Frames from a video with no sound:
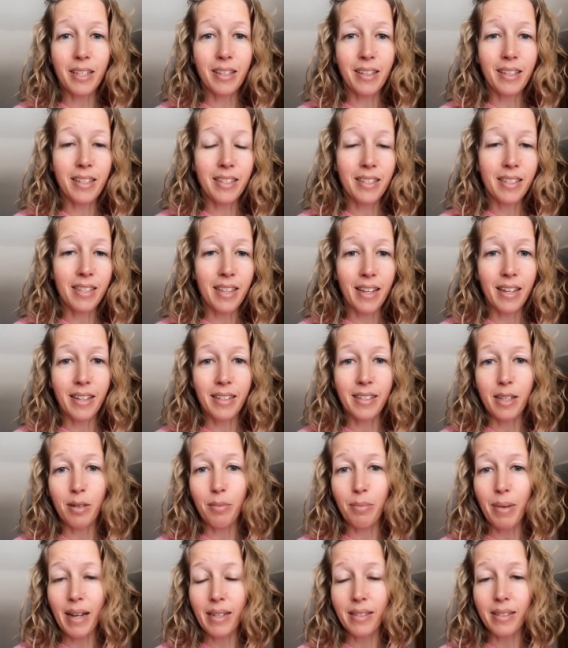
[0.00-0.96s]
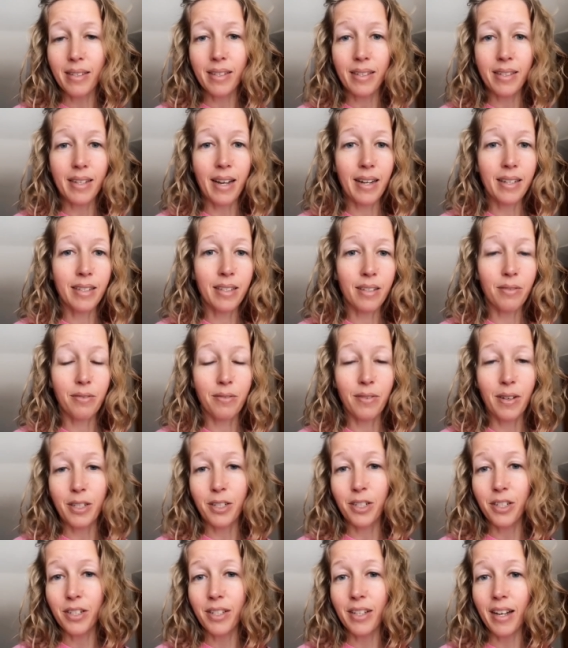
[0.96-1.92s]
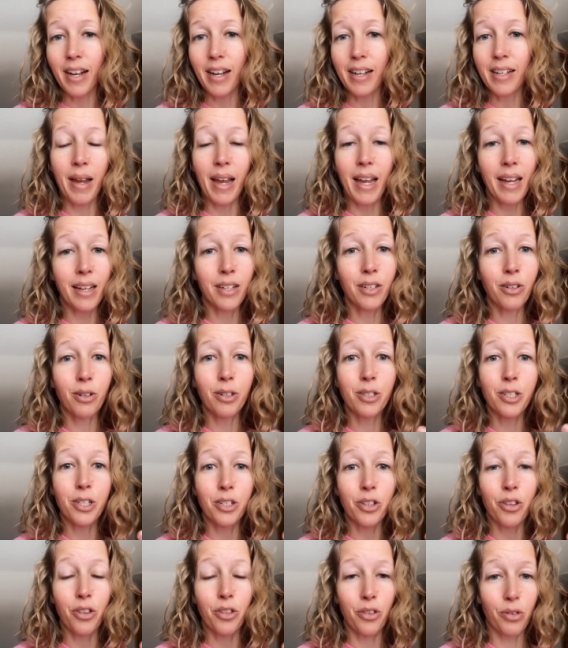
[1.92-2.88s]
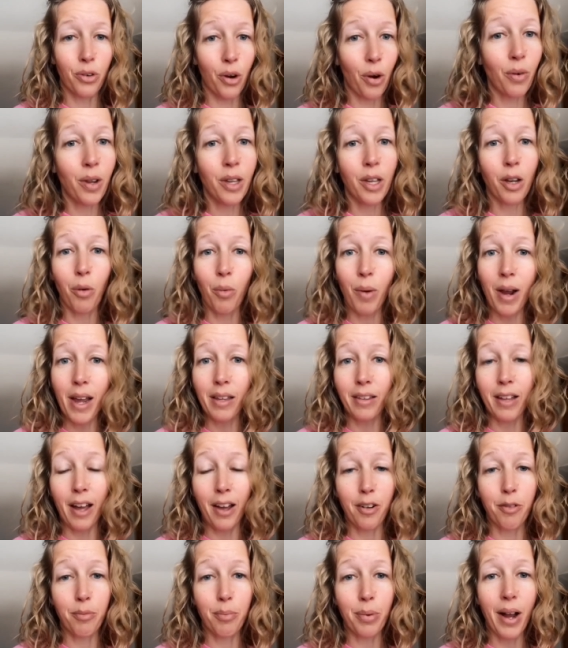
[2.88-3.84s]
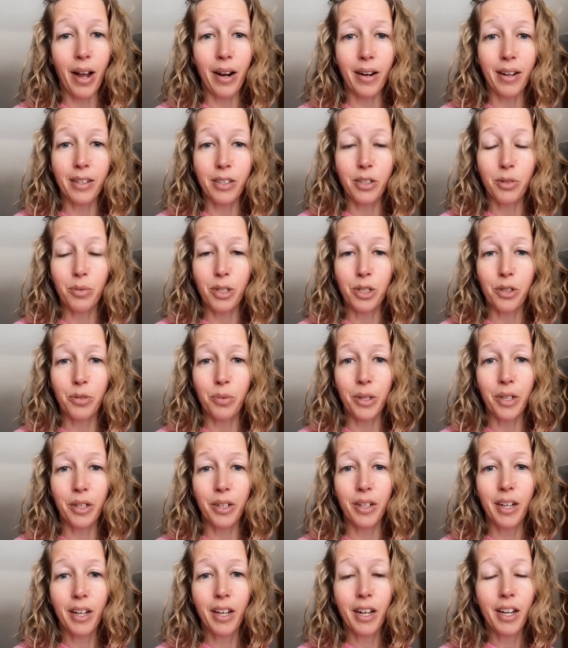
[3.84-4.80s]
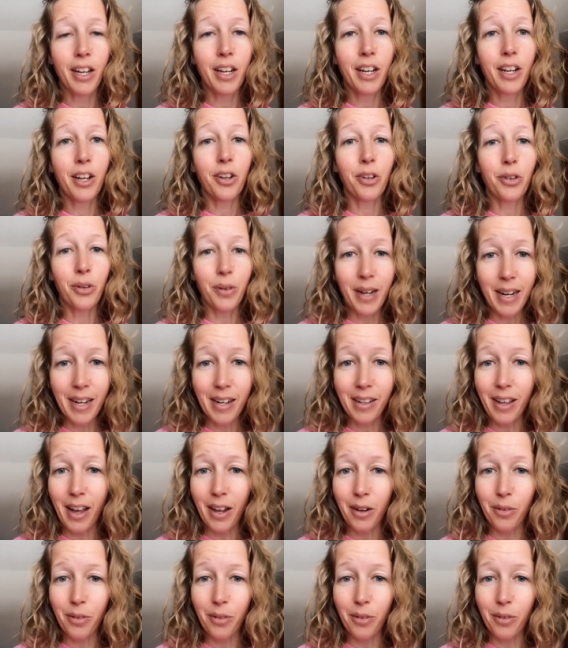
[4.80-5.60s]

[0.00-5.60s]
these things in pesticides and fungicides and or just throwing away a lot of product, which would create a lot of